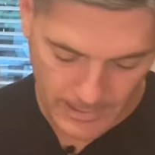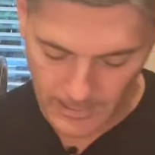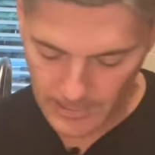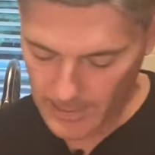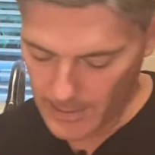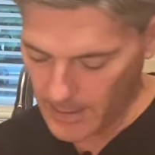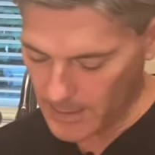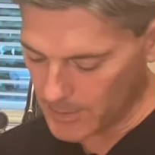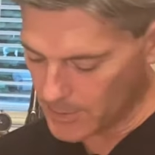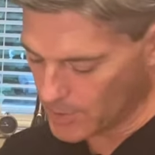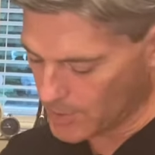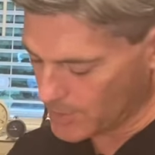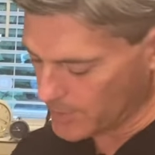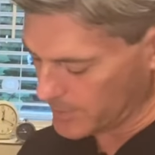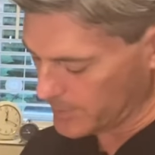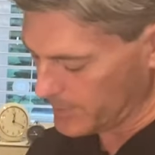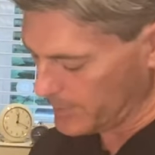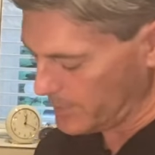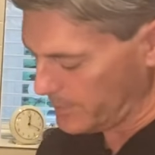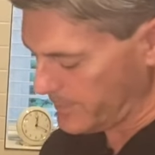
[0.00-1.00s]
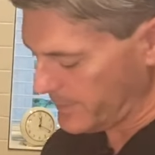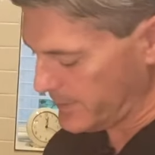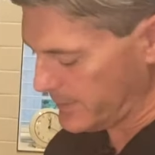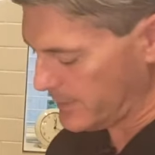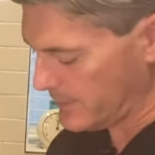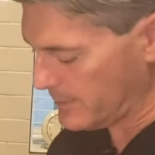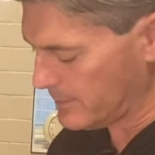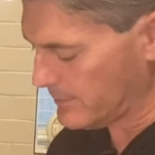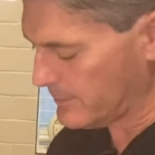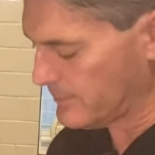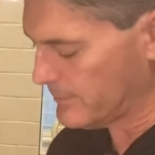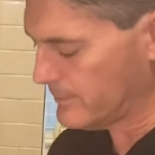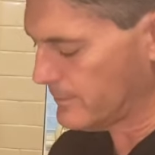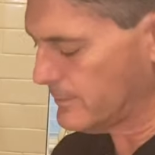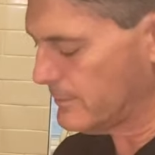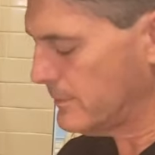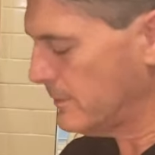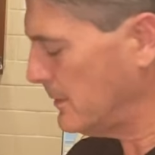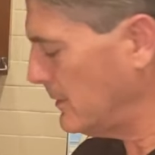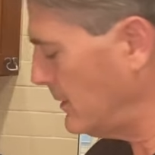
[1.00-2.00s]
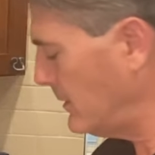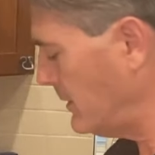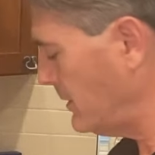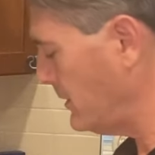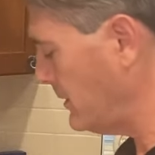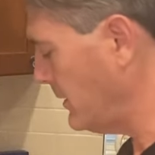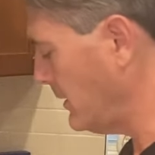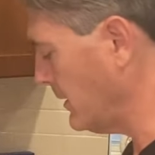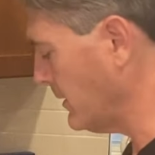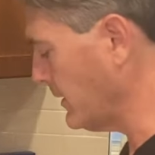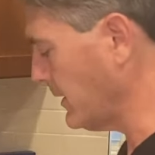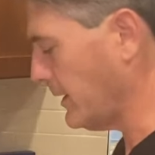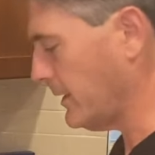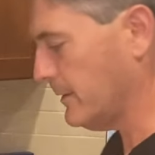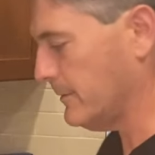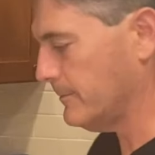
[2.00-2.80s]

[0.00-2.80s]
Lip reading: lot, just a little bit. All right.